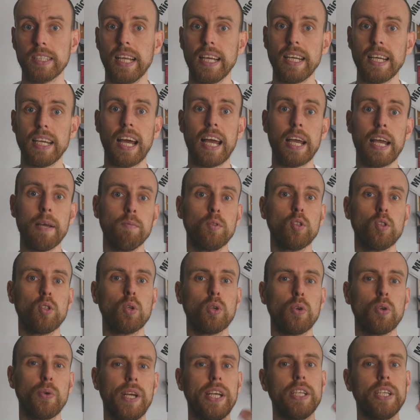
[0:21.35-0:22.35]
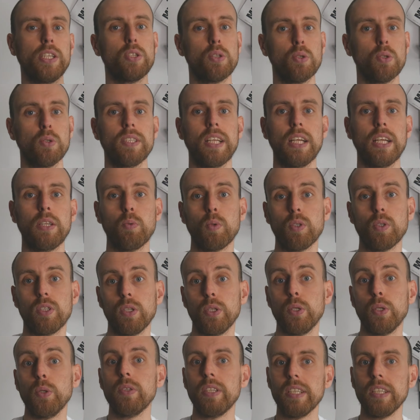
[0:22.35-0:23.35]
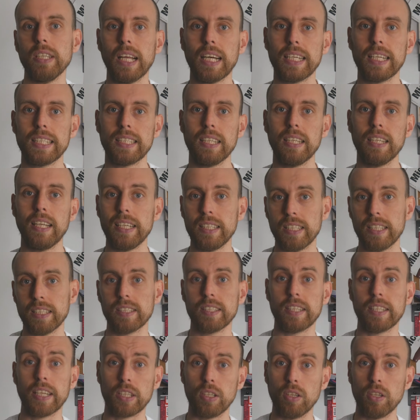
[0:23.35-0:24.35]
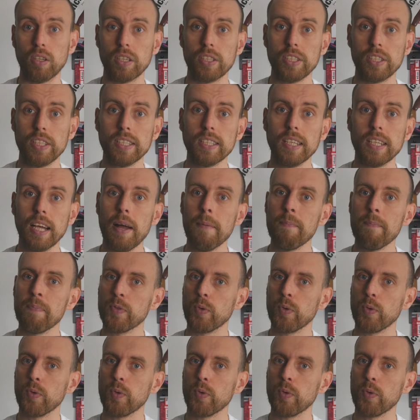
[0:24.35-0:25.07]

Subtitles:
They aimed to create shoes that would utilize the latest technologies